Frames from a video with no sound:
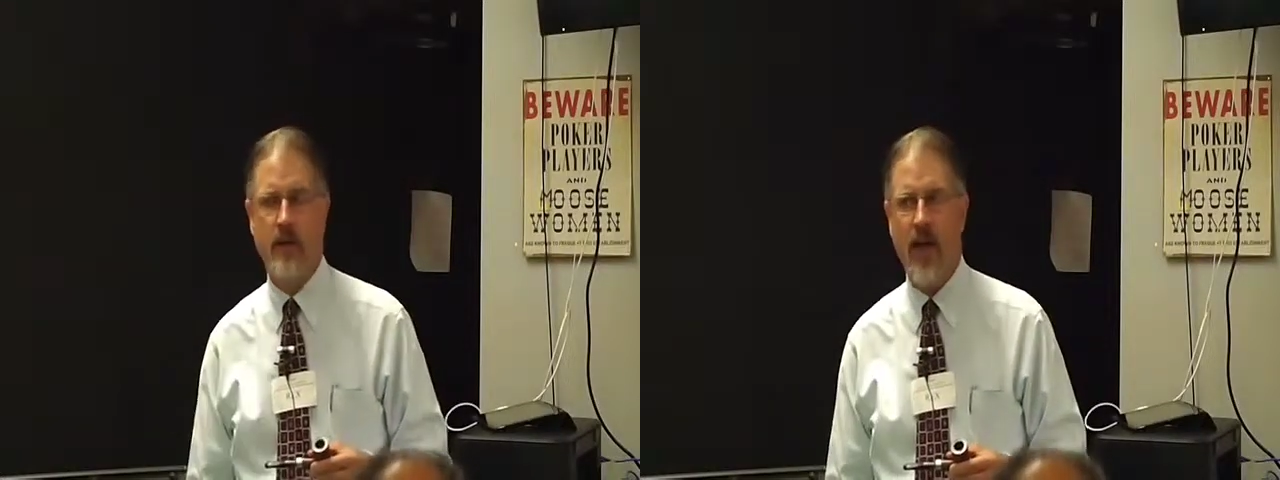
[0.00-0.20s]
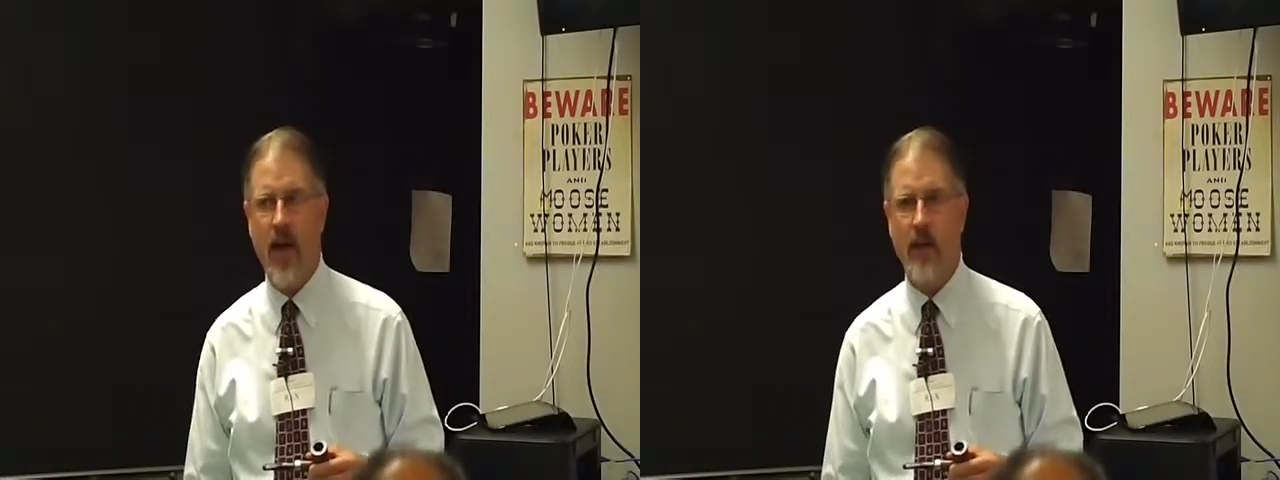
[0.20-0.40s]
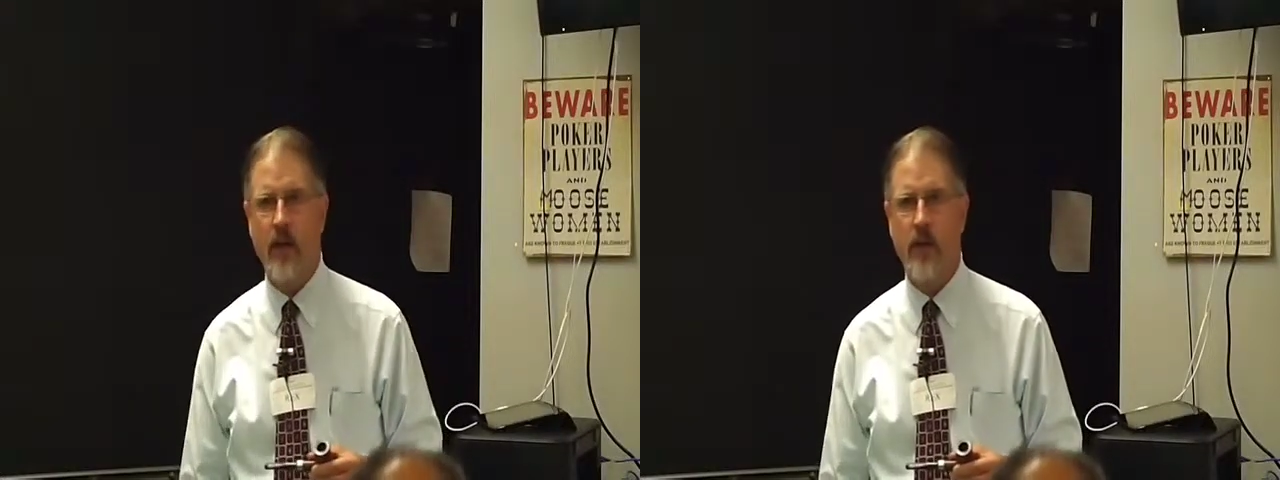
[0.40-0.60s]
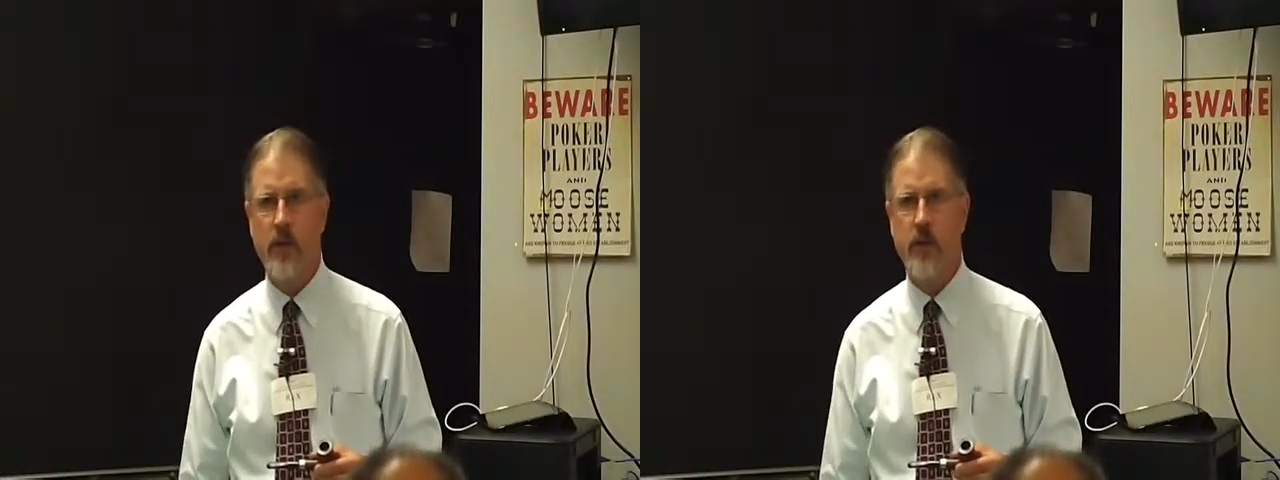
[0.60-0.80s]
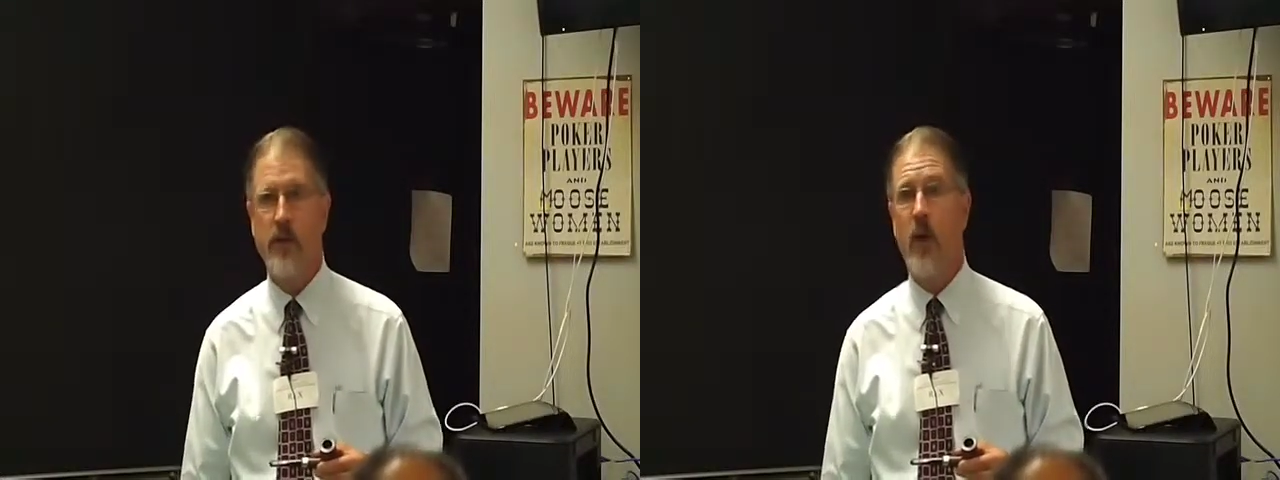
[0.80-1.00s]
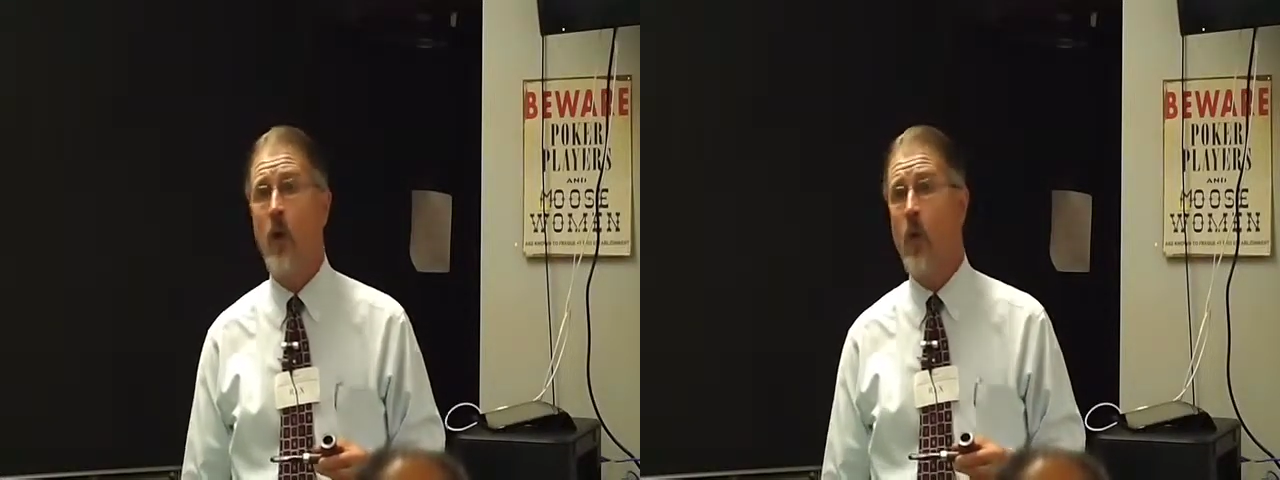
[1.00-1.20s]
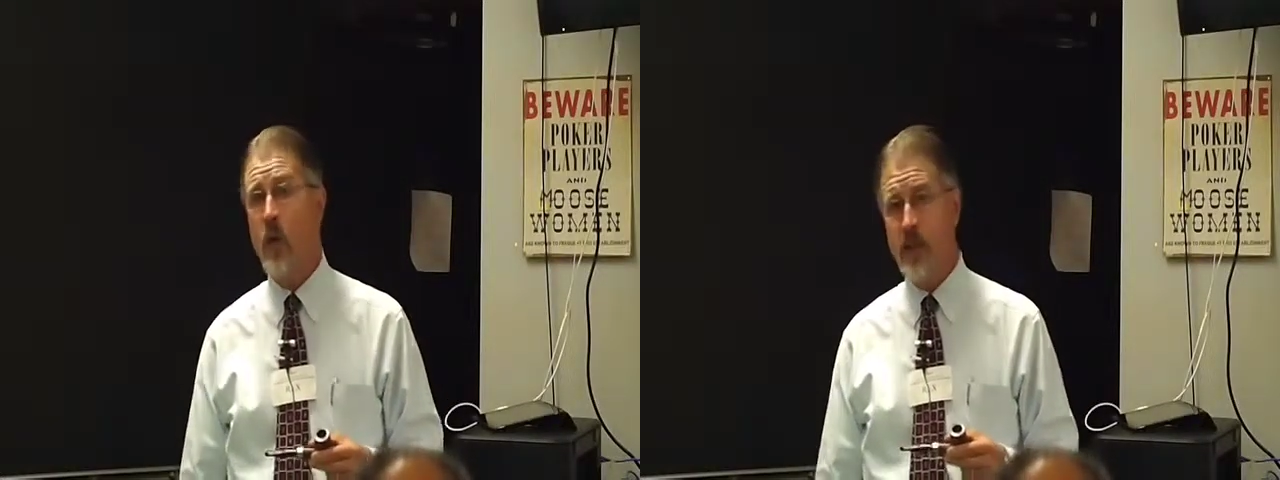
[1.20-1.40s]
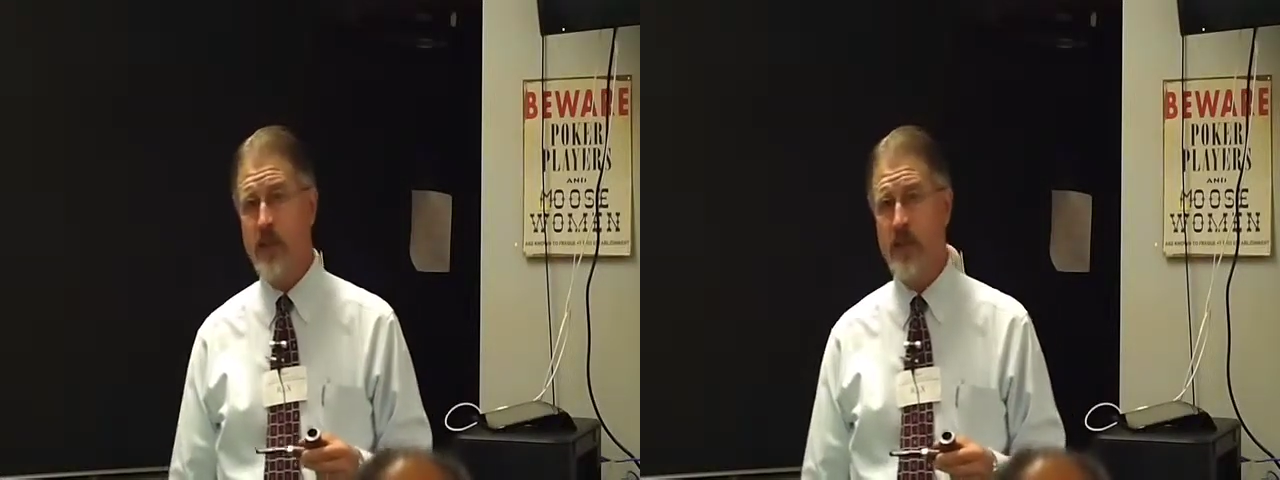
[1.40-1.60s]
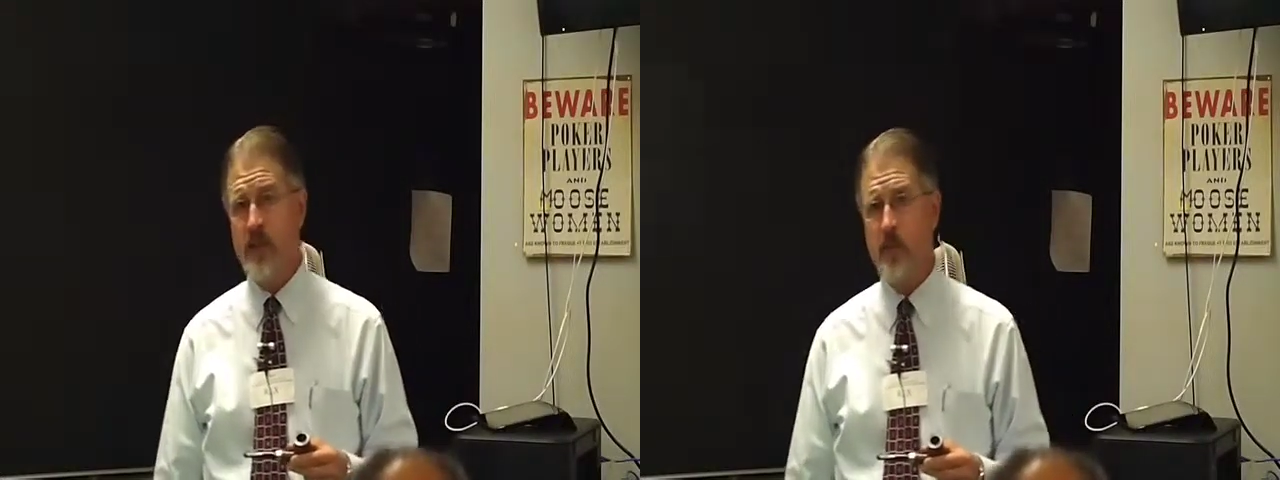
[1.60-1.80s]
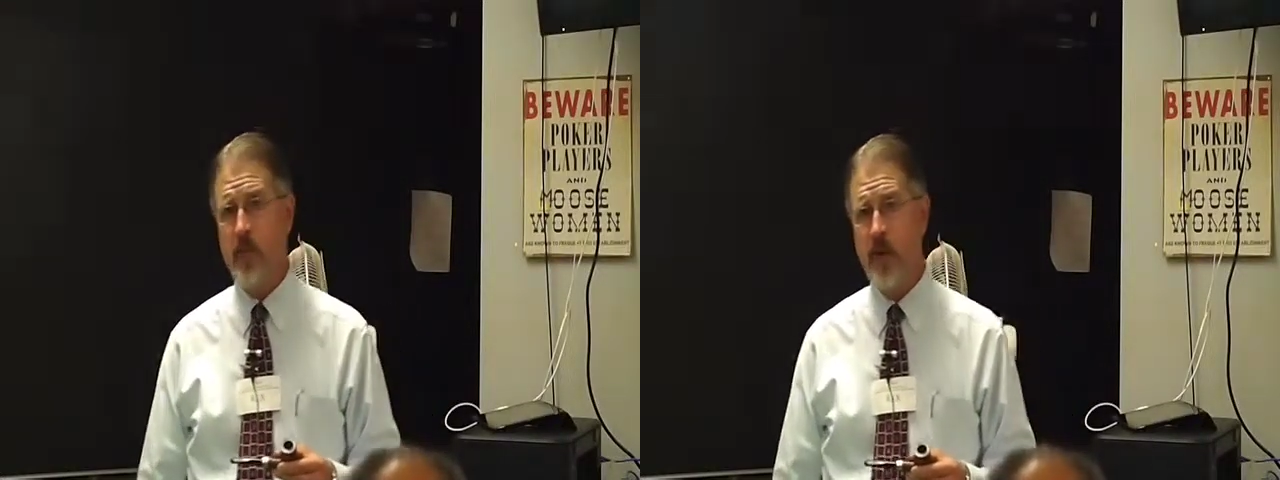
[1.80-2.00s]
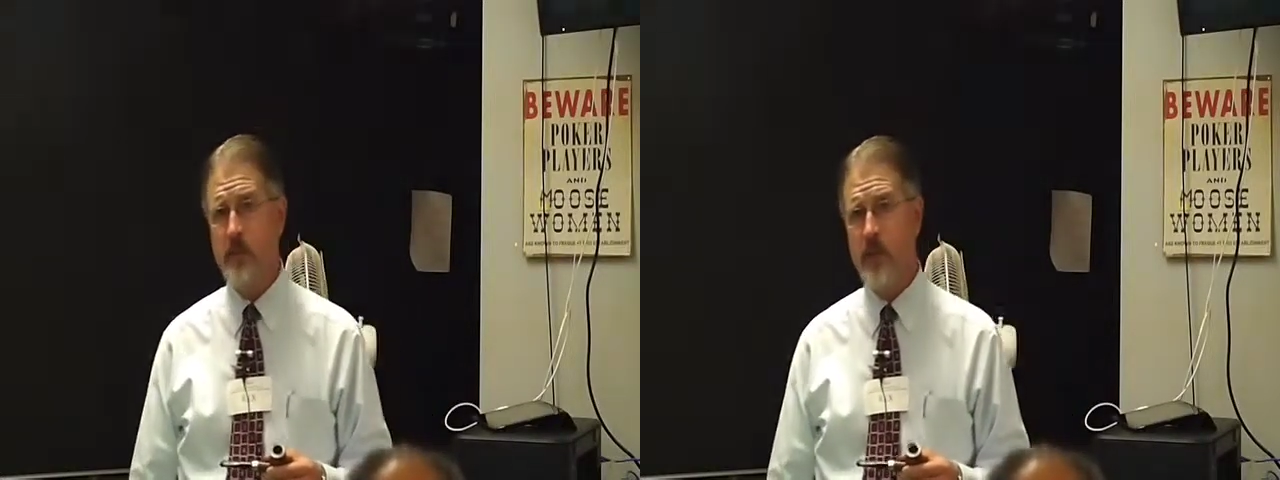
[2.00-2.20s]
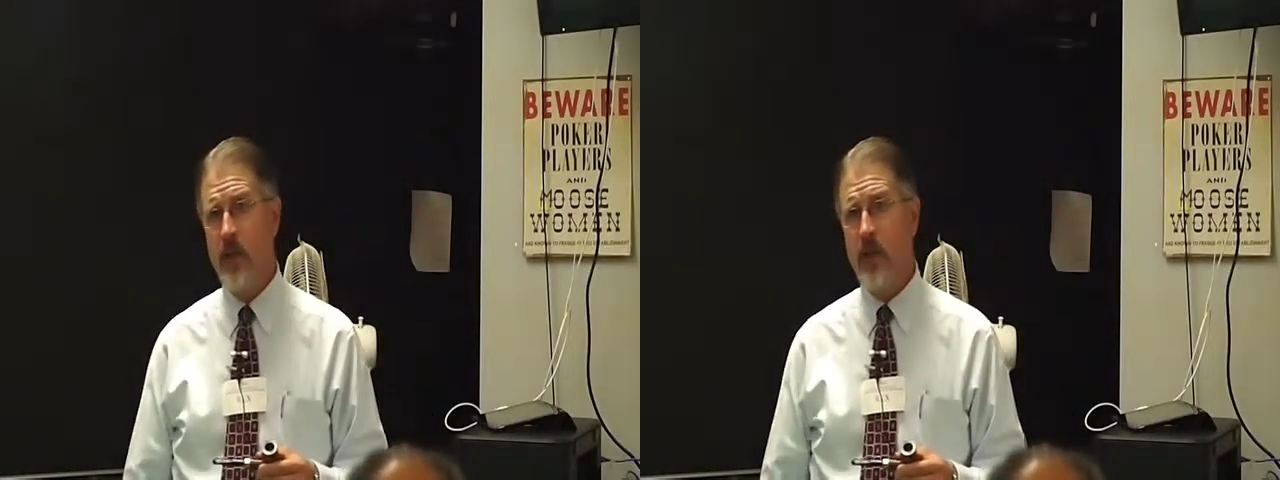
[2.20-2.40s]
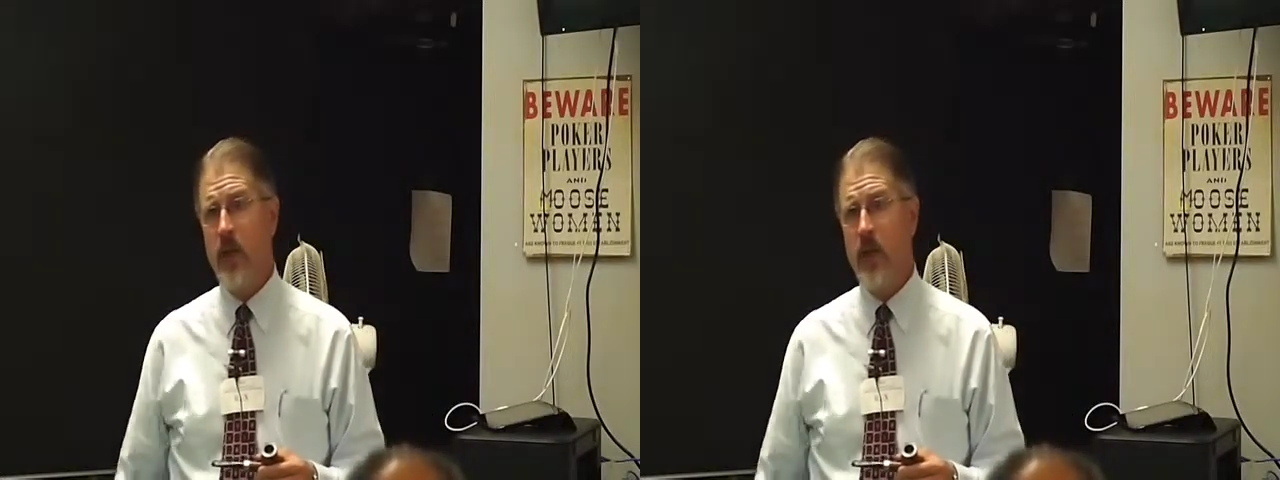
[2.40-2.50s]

the Donegals or the system pipes,